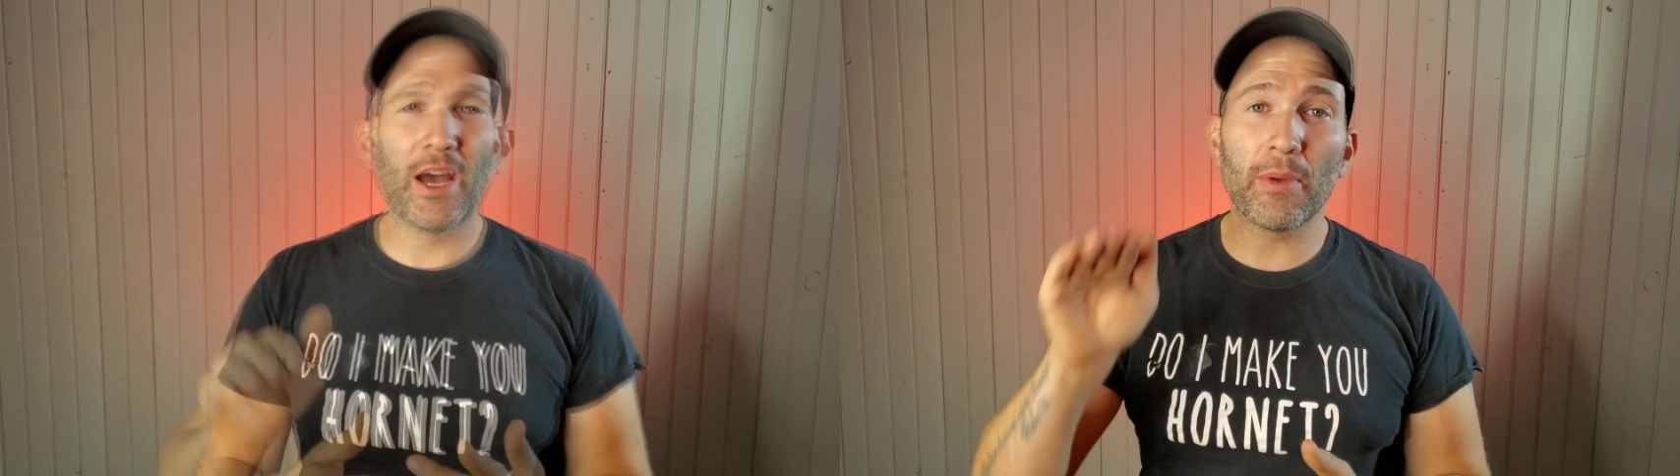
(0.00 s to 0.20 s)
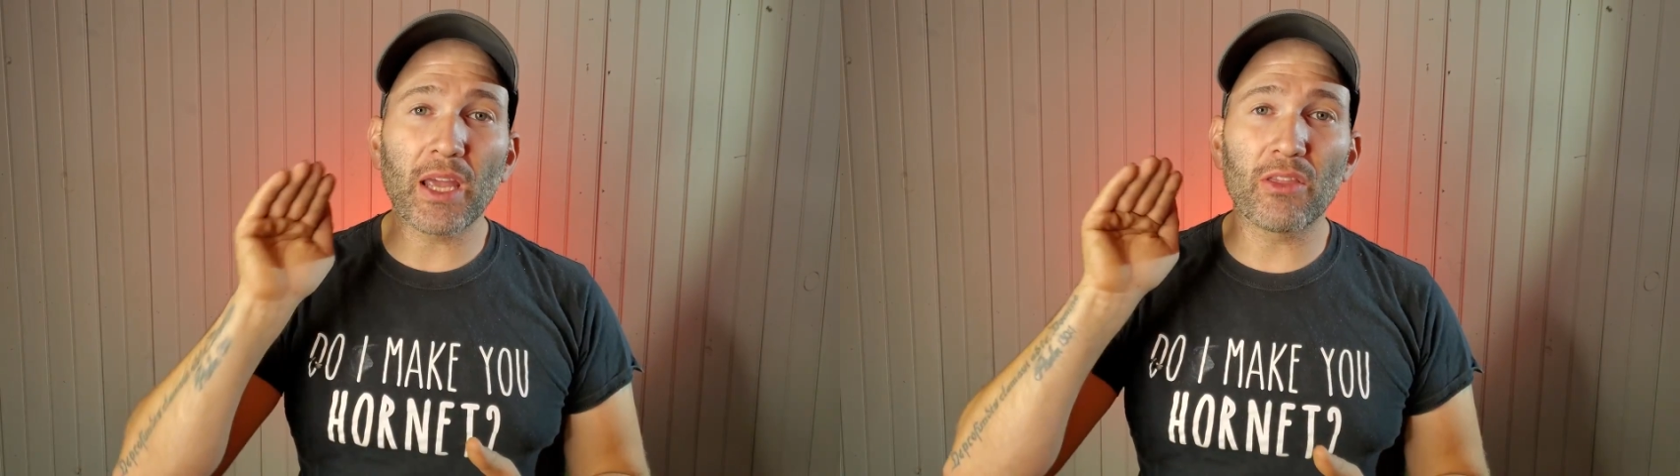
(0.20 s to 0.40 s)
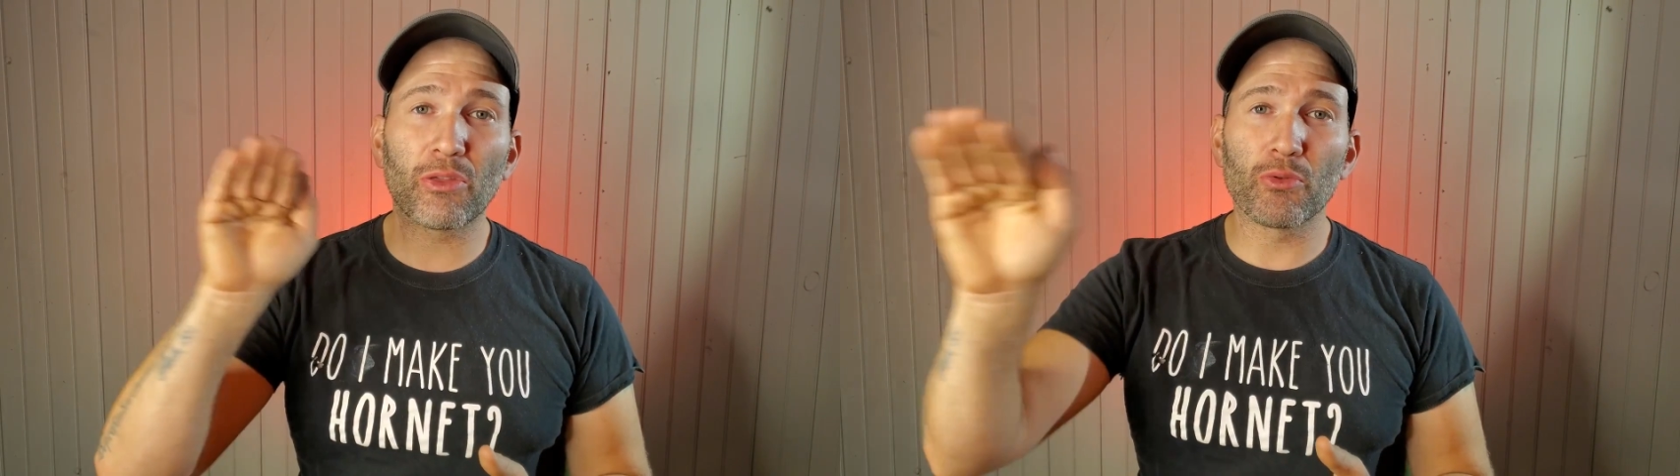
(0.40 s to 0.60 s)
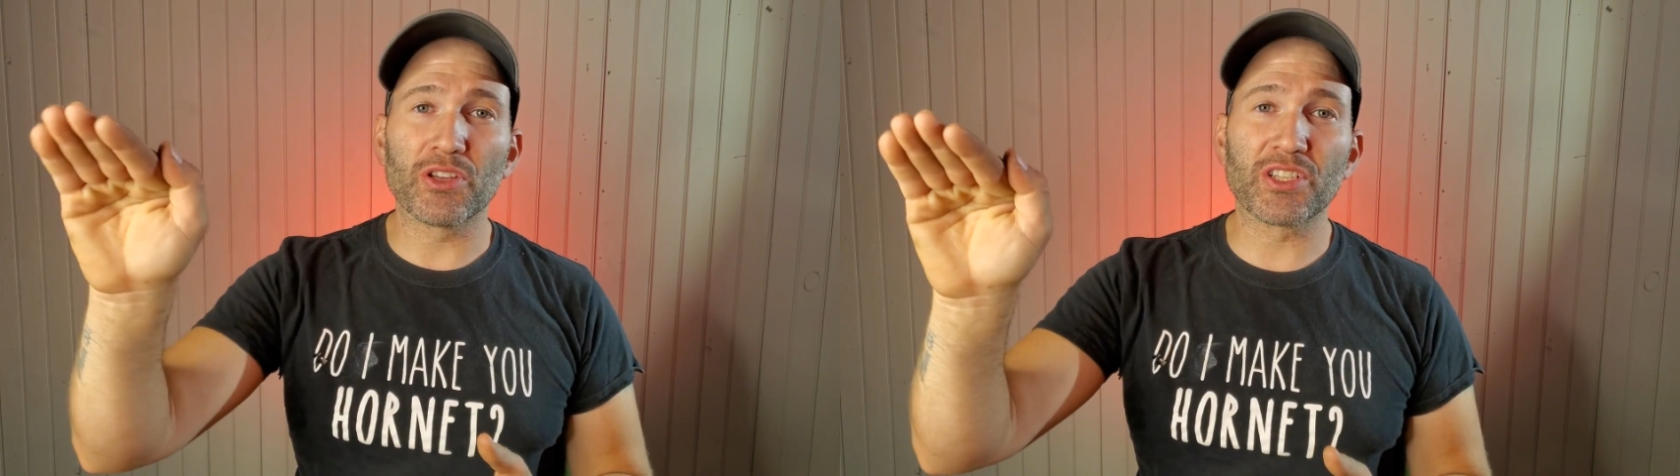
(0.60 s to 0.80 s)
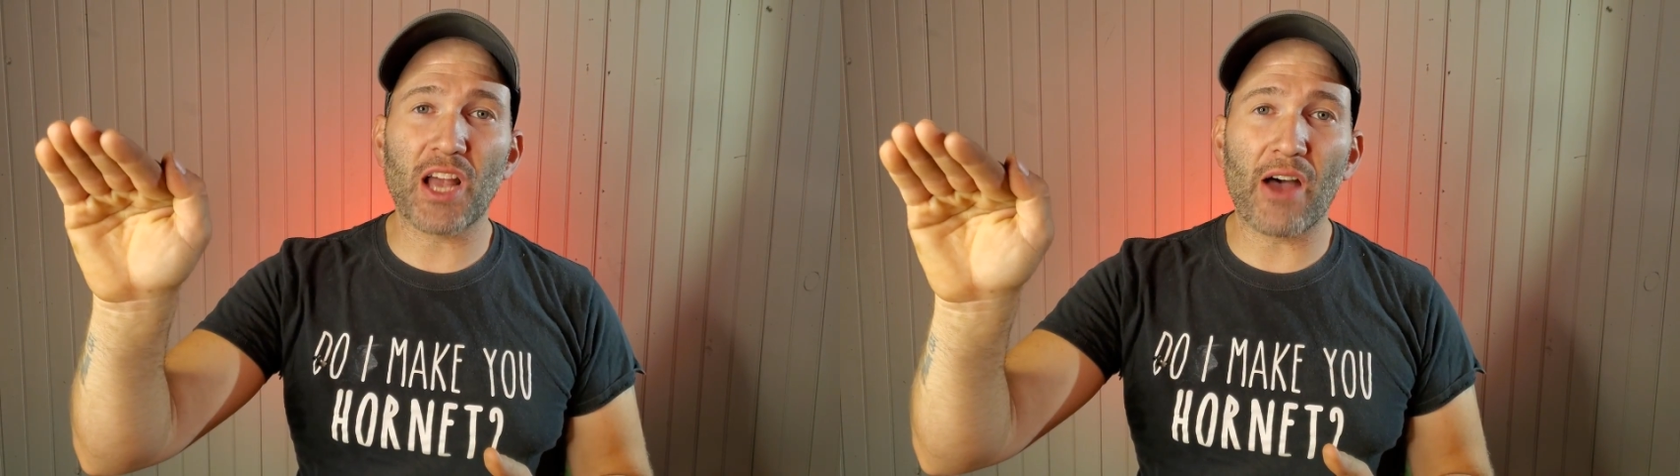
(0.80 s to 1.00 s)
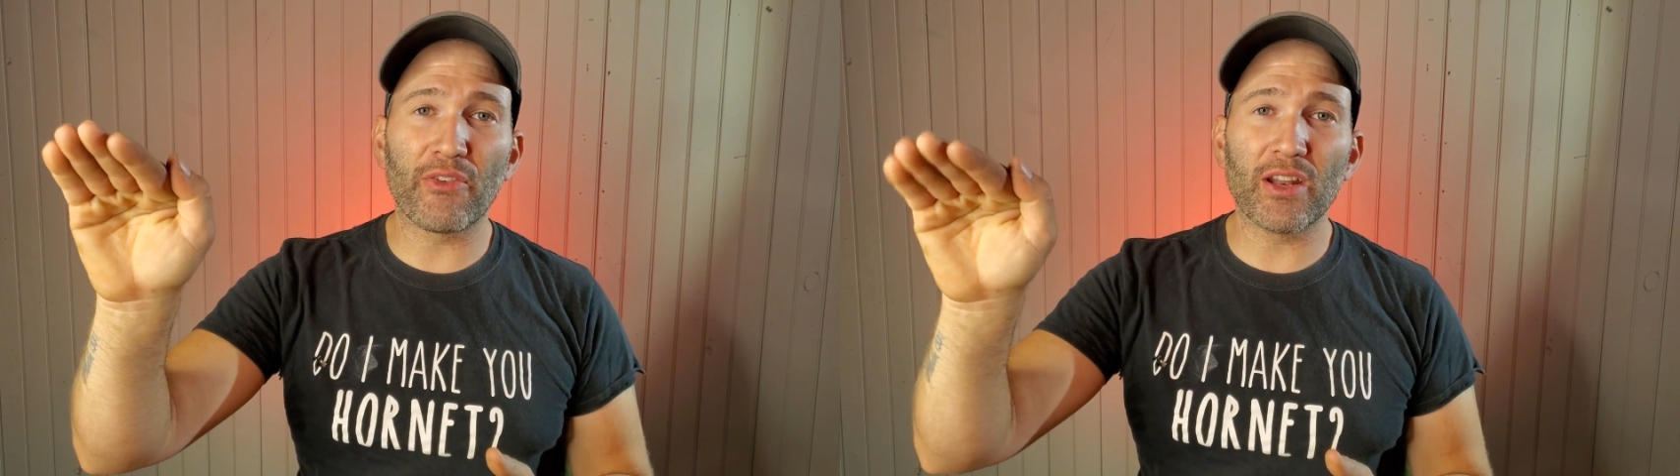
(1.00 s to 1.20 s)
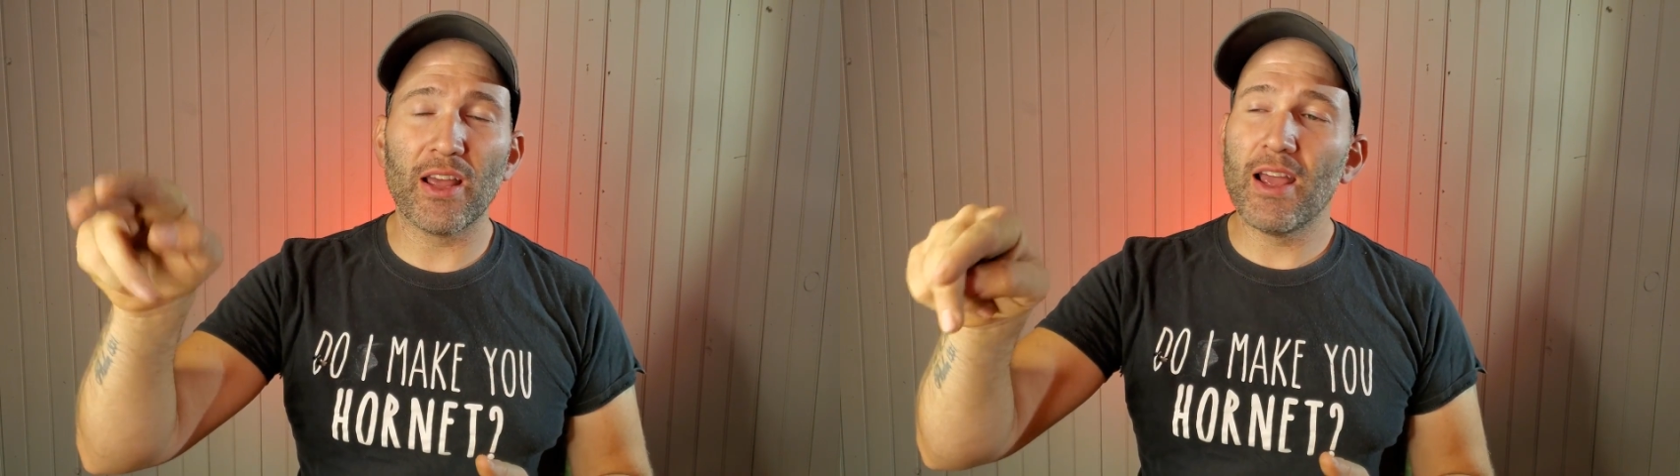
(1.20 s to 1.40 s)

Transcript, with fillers: Coming in through the soffit